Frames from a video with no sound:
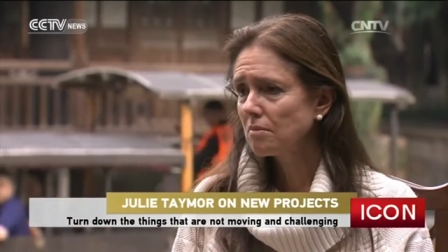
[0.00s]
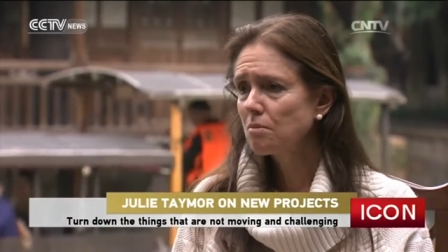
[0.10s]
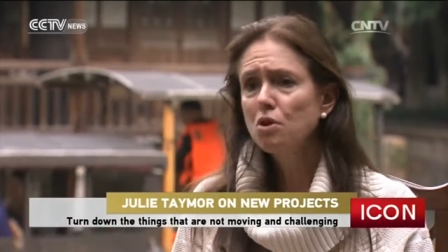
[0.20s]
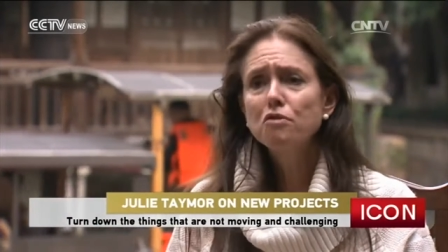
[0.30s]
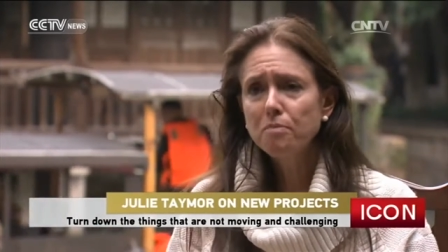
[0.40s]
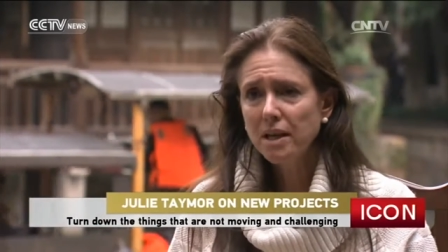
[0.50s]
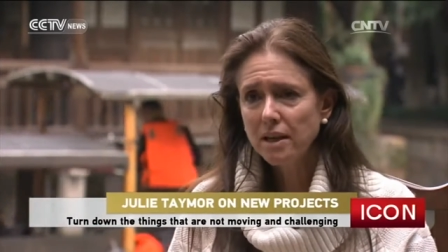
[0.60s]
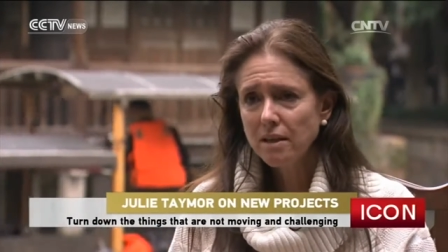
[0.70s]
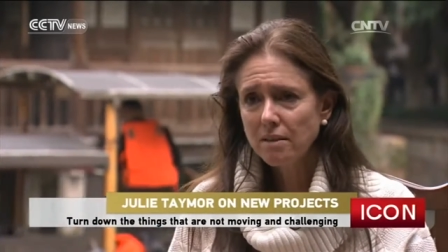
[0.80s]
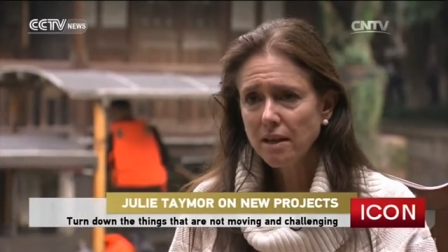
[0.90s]
move
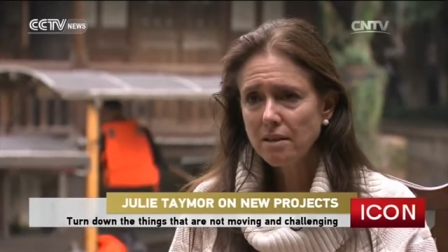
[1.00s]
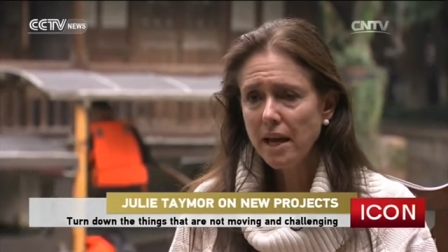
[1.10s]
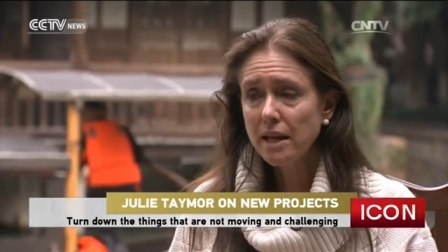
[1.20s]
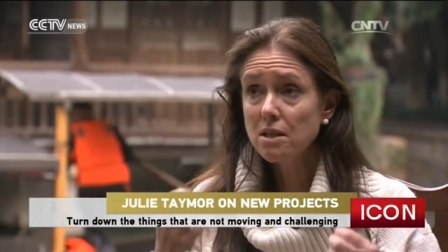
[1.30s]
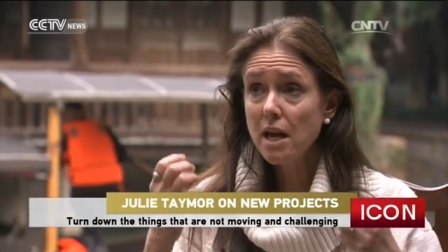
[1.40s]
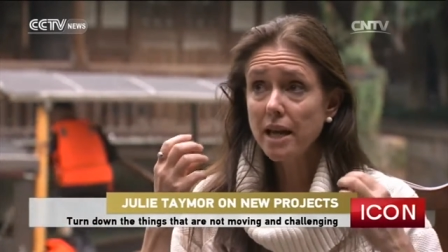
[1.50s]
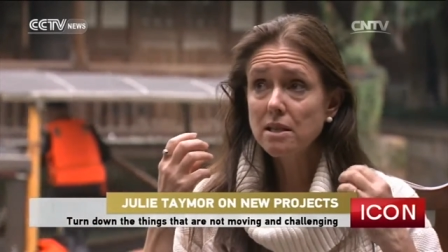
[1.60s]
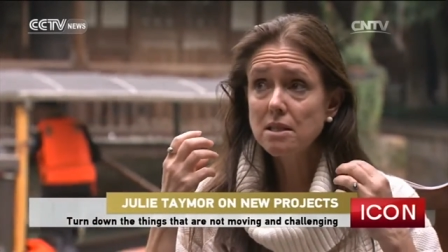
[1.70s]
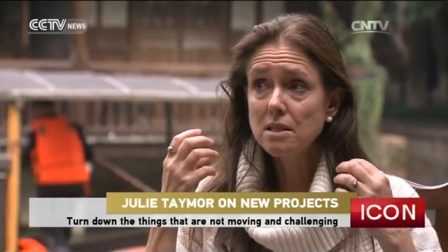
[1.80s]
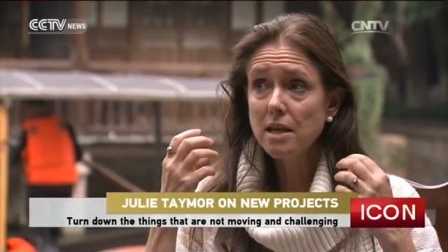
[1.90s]
me and, and,
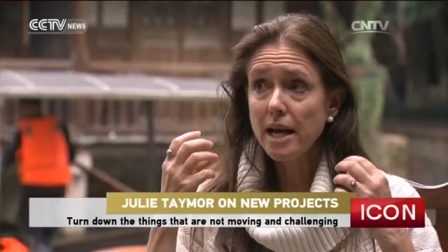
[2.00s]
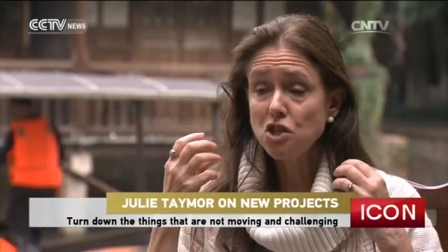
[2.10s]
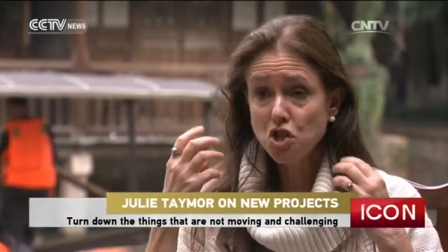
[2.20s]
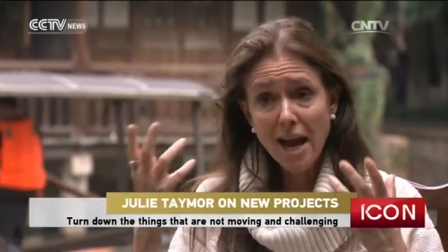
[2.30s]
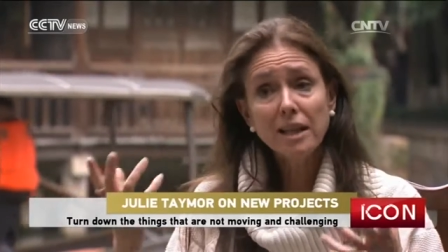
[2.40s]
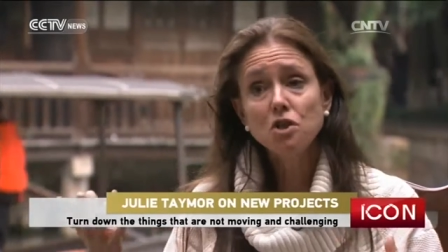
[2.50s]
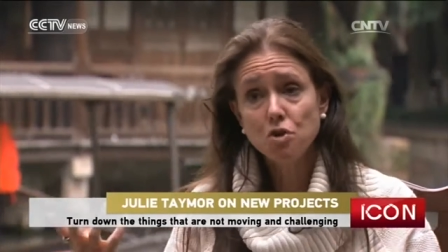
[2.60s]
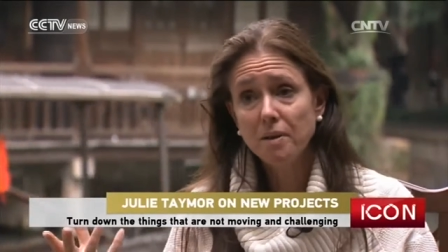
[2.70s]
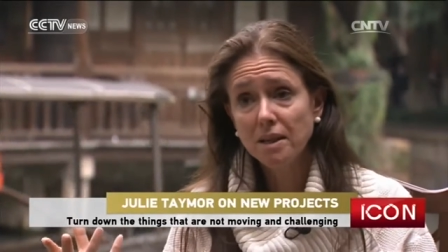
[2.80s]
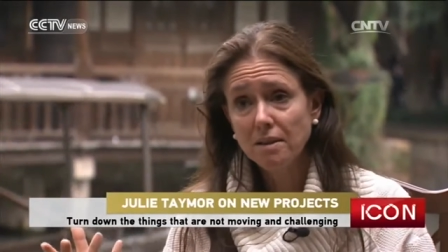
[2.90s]
and, and
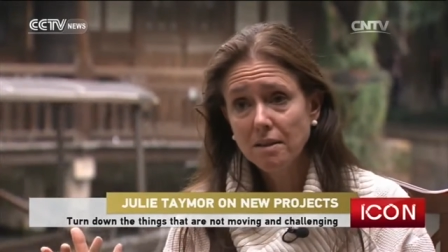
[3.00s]
challenge me.